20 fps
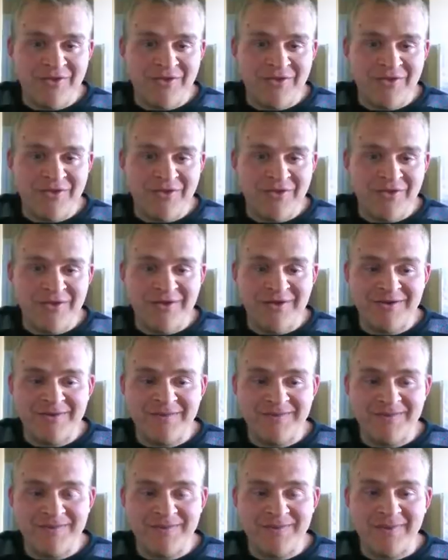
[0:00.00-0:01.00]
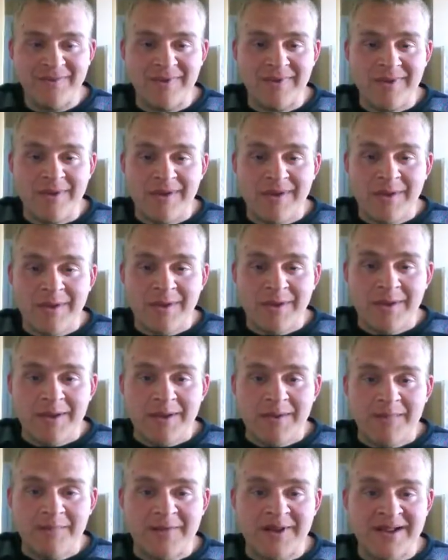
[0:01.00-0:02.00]
Hello there.
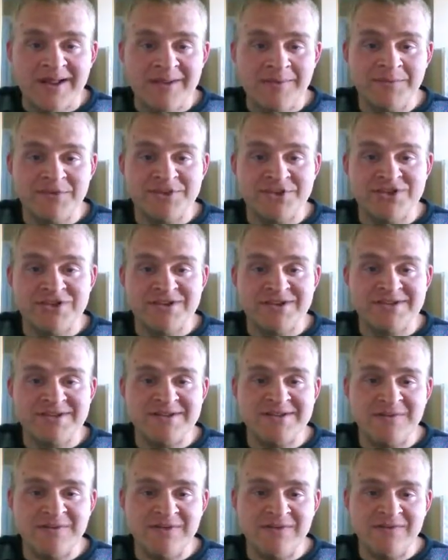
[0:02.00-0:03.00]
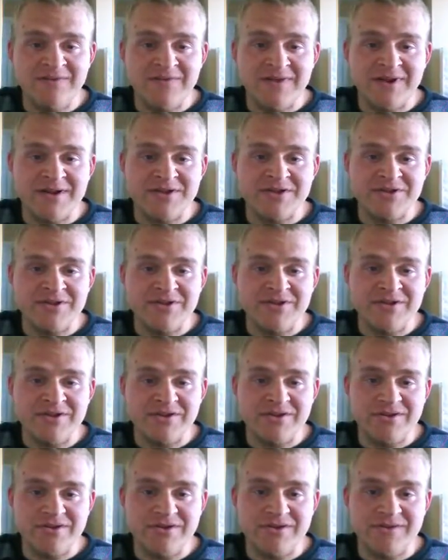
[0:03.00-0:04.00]
My name is Justin
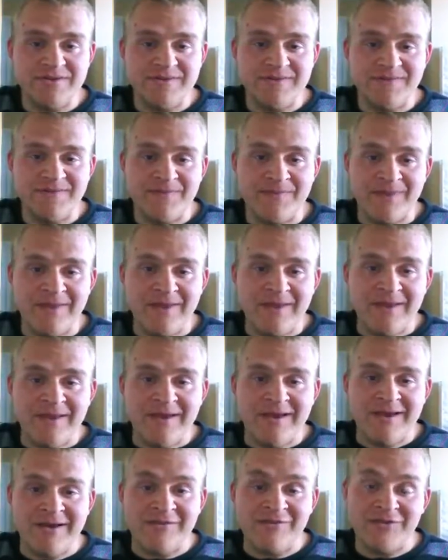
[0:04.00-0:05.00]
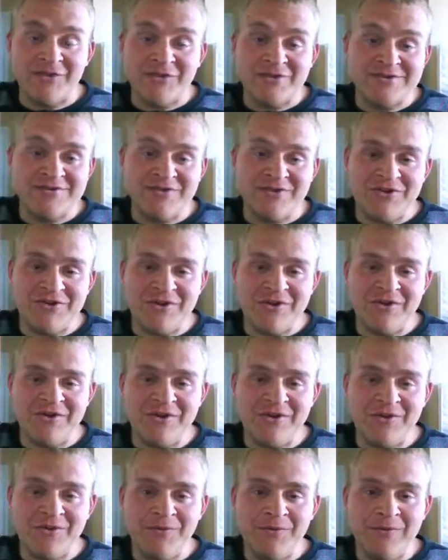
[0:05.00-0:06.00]
McFatridge, for those of you who
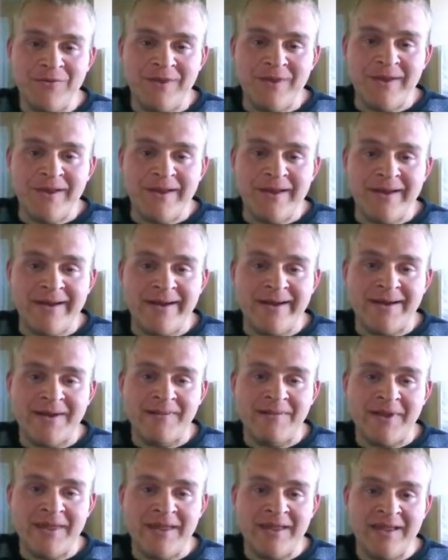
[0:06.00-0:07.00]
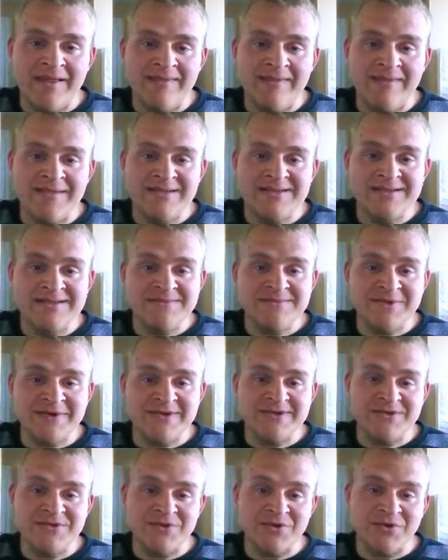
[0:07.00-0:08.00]
don't know, and this is
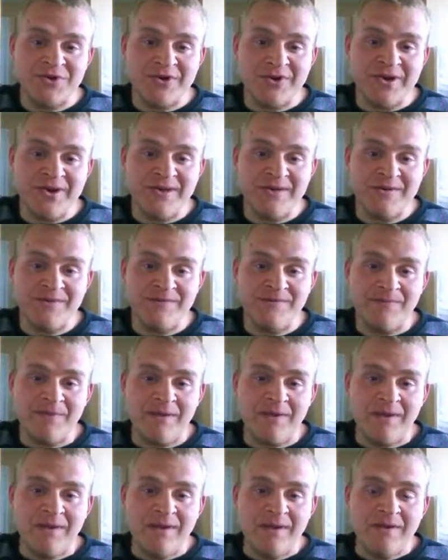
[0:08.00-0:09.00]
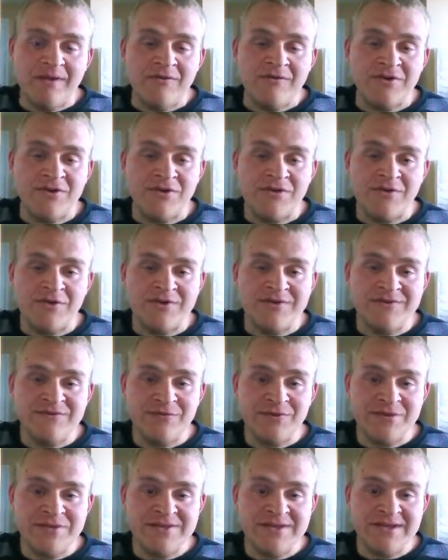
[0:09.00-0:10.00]
my story. For the first
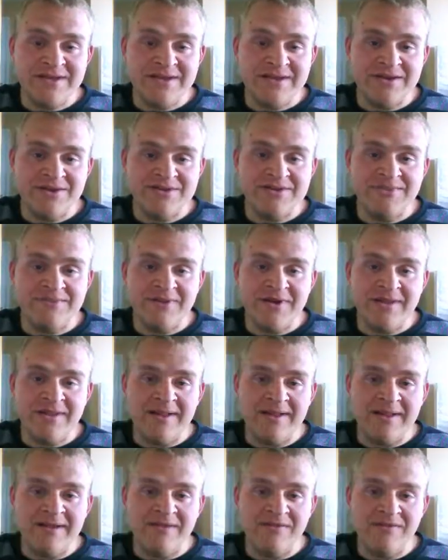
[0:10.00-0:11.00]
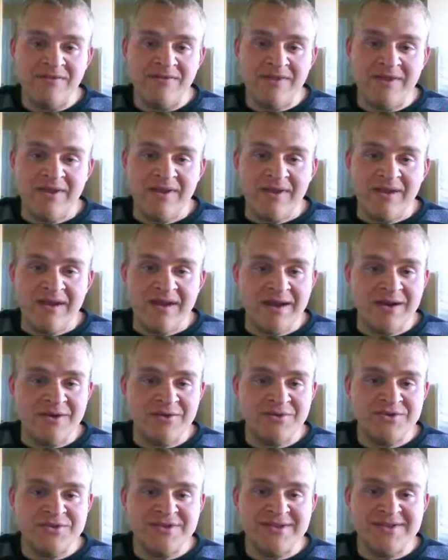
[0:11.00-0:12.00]
14 years of my life, I
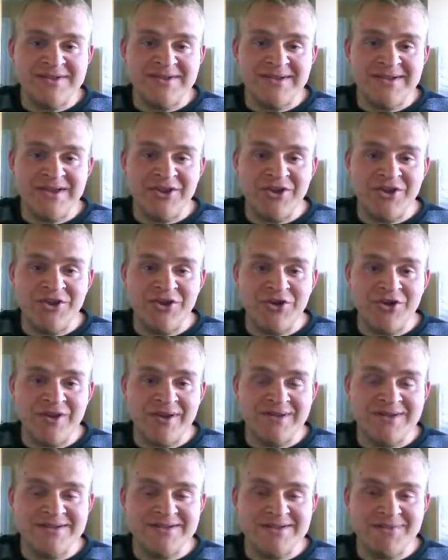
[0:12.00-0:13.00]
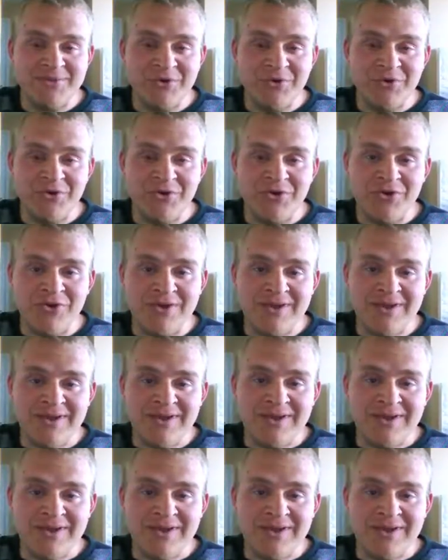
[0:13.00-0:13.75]
was just like your typical